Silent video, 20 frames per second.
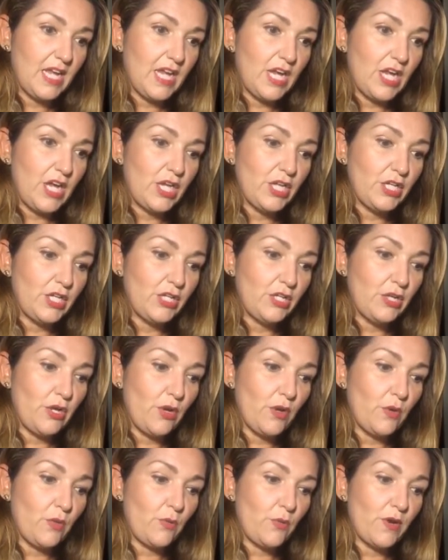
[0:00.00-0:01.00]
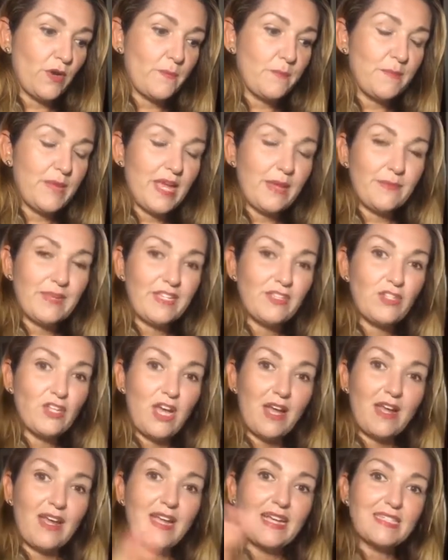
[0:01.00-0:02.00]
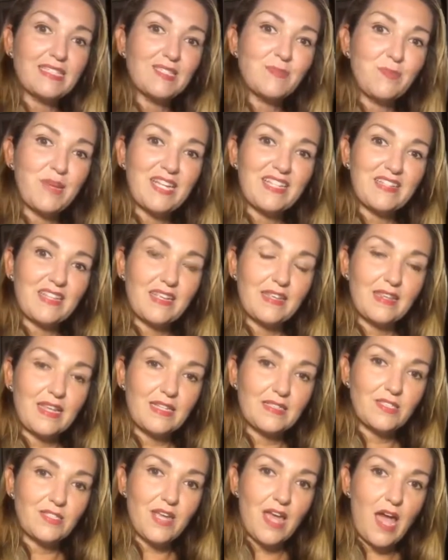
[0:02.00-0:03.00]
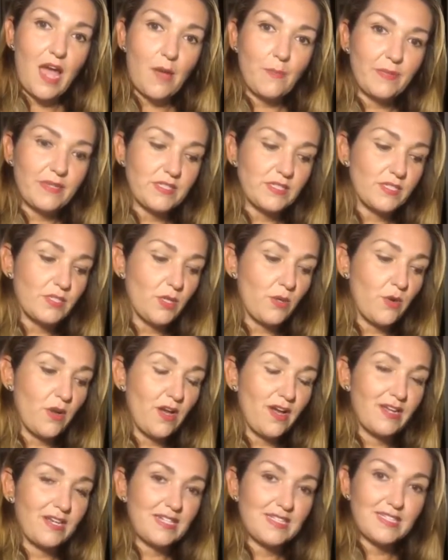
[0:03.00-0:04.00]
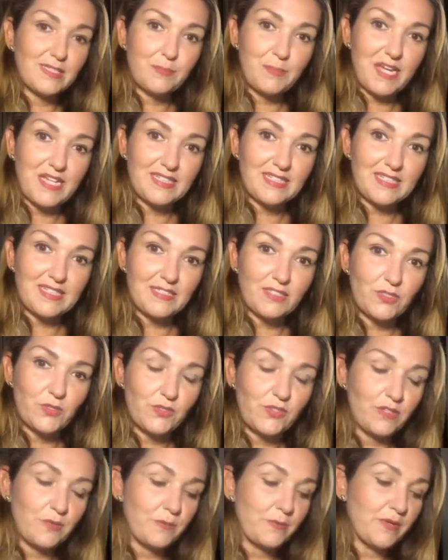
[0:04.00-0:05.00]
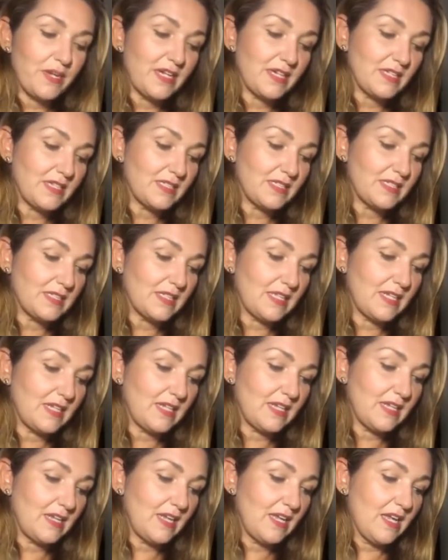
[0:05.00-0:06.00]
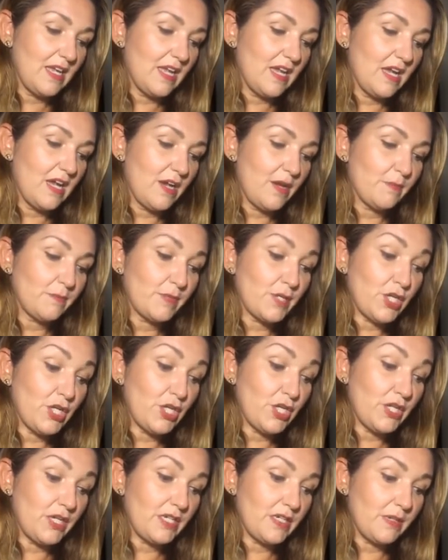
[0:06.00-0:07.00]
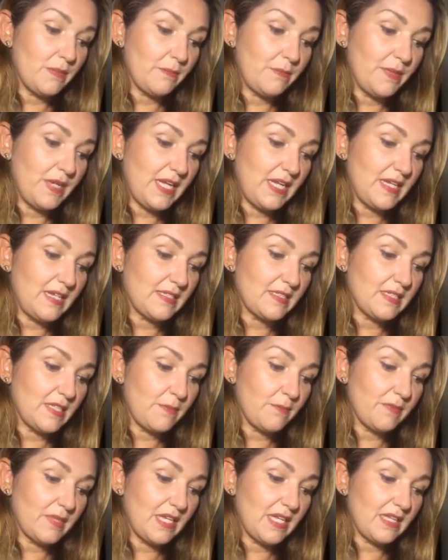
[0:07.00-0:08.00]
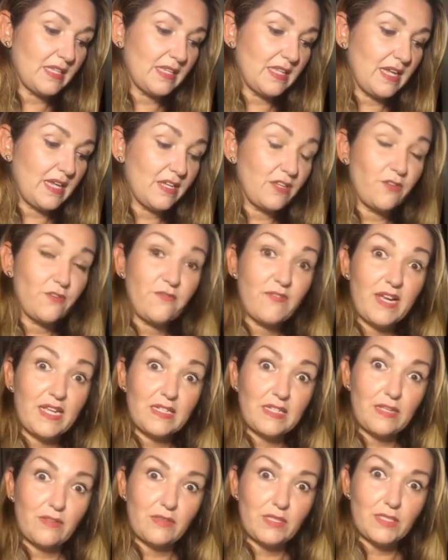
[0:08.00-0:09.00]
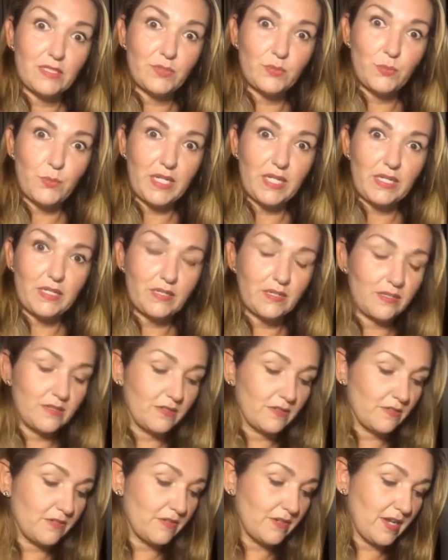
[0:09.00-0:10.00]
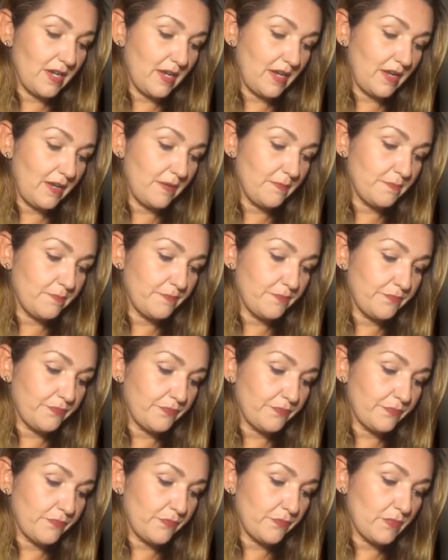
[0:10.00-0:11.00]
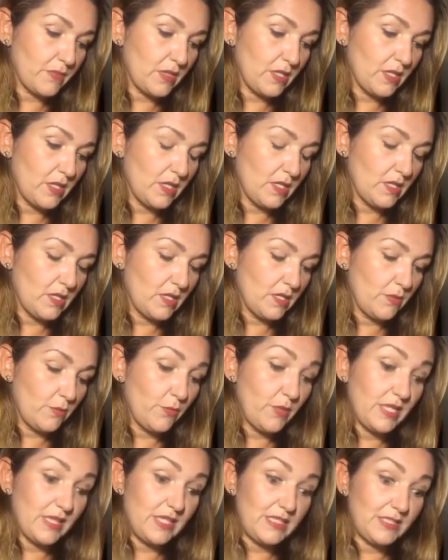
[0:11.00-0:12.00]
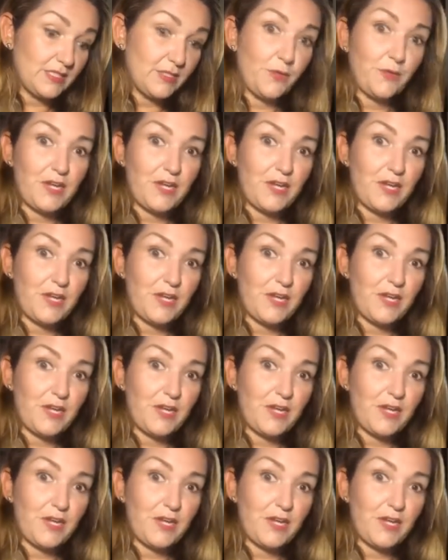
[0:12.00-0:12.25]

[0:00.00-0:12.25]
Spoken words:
you know, we're maybe not expecting that to happen. So unexpected sort of pregnancy could be something that you find out this week, okay? With these three